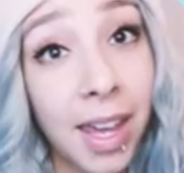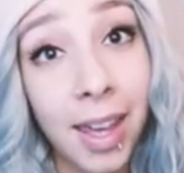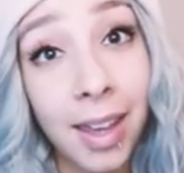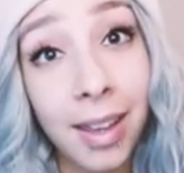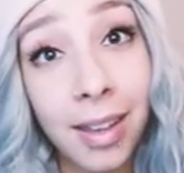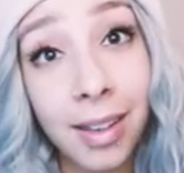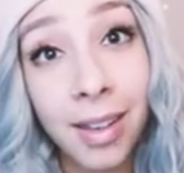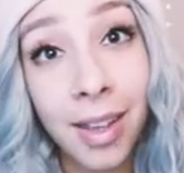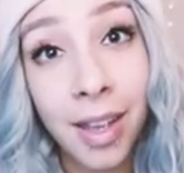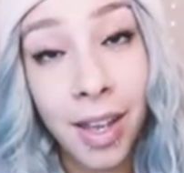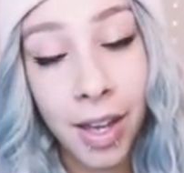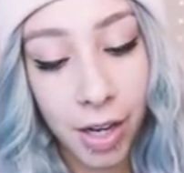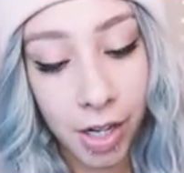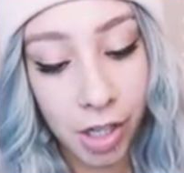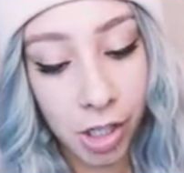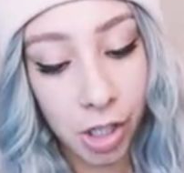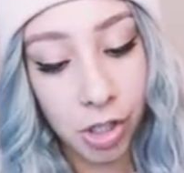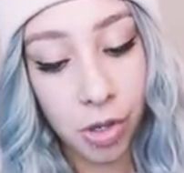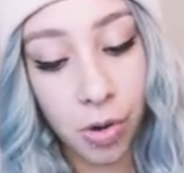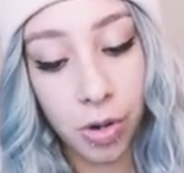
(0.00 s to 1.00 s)
thing.
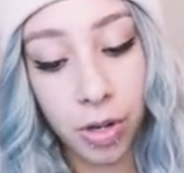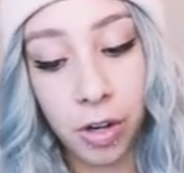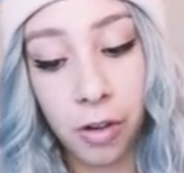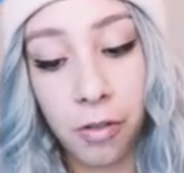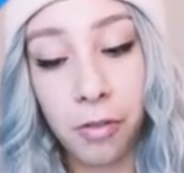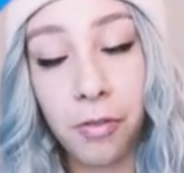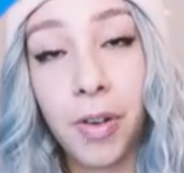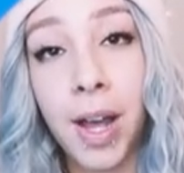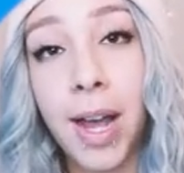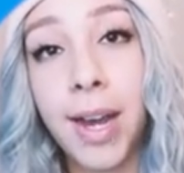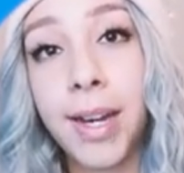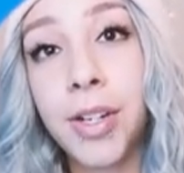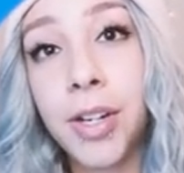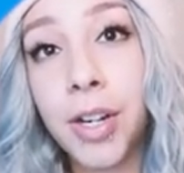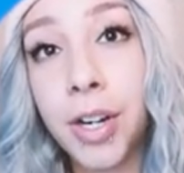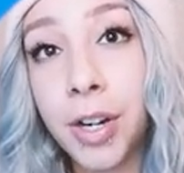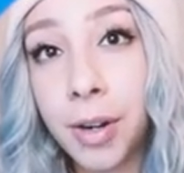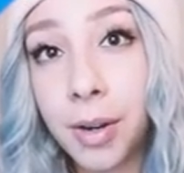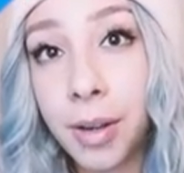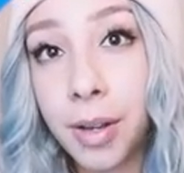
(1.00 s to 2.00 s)
You just go to your
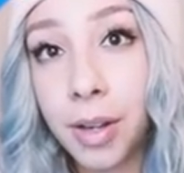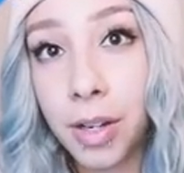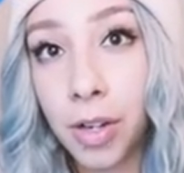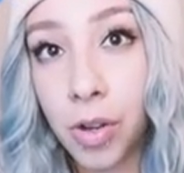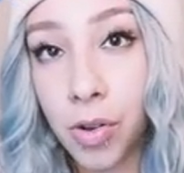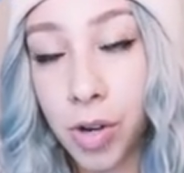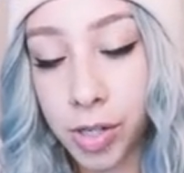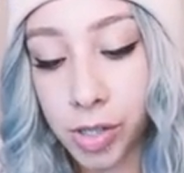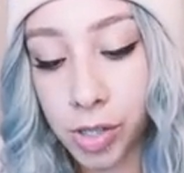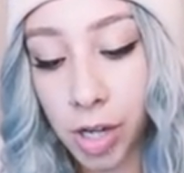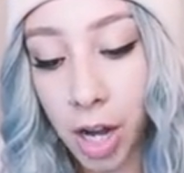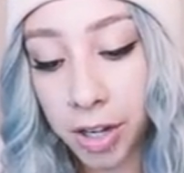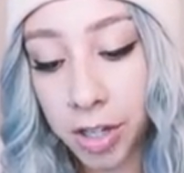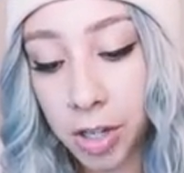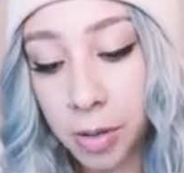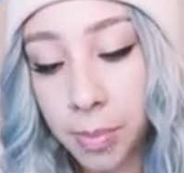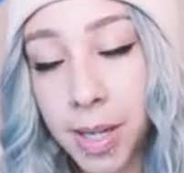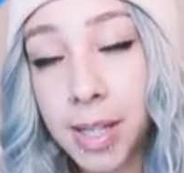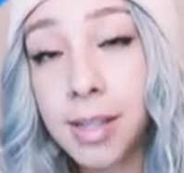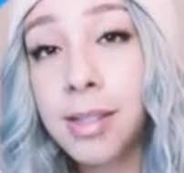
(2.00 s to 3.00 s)
Finder, go to
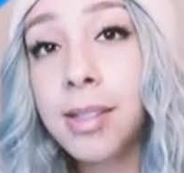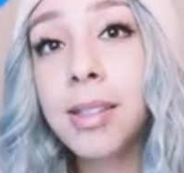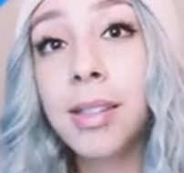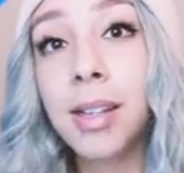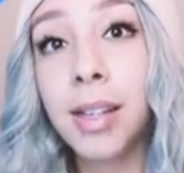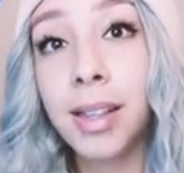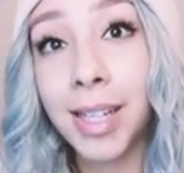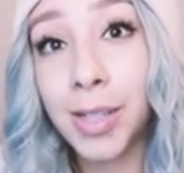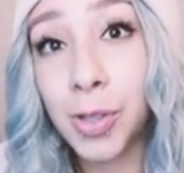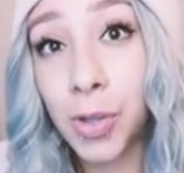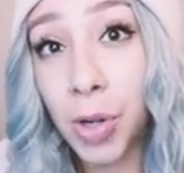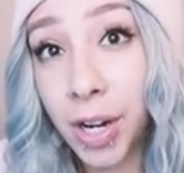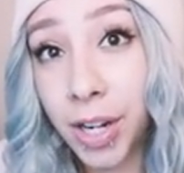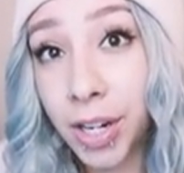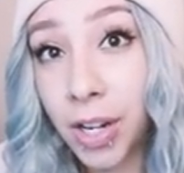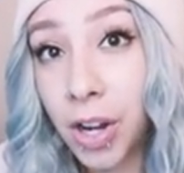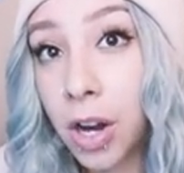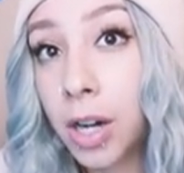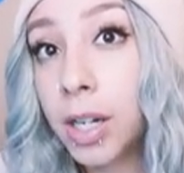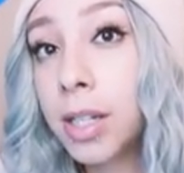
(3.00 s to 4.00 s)
Documents,
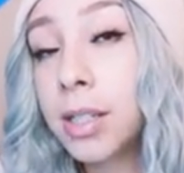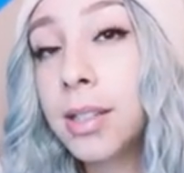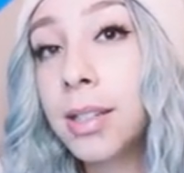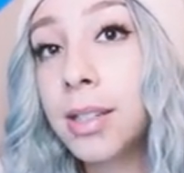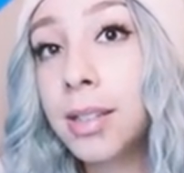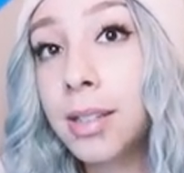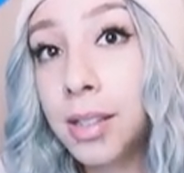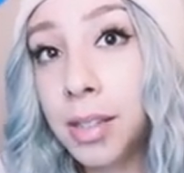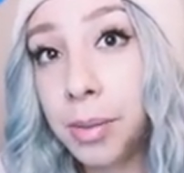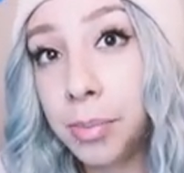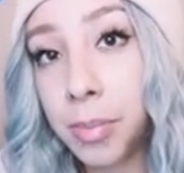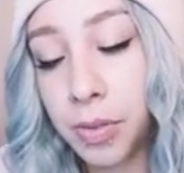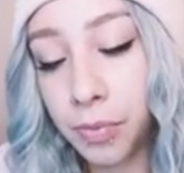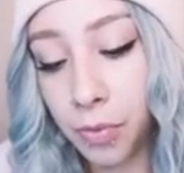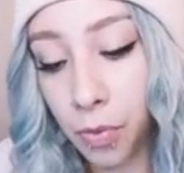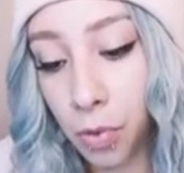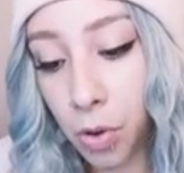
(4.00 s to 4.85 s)
Electronic Arts, Sims